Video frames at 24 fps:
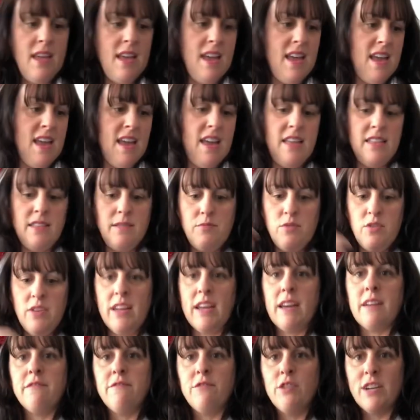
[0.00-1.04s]
Yeah, it's more
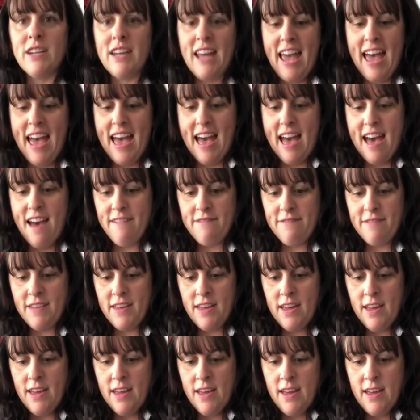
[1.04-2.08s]
like a foot and a half.
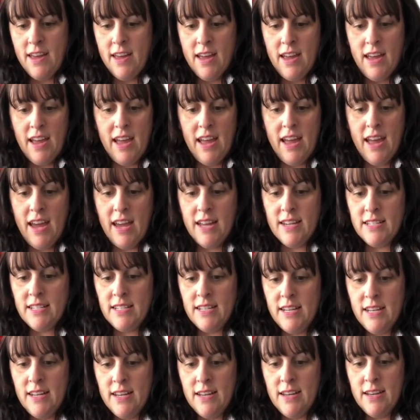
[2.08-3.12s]
And
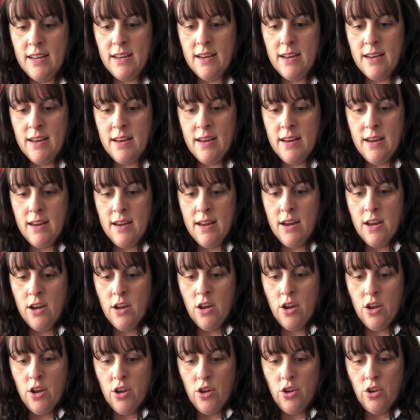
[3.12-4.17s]

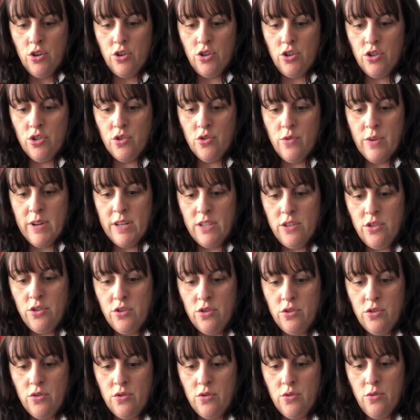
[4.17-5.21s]
you're just going
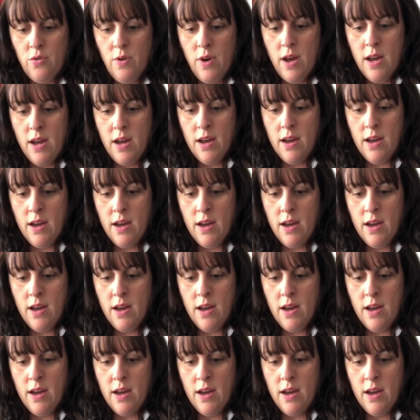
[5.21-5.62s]
to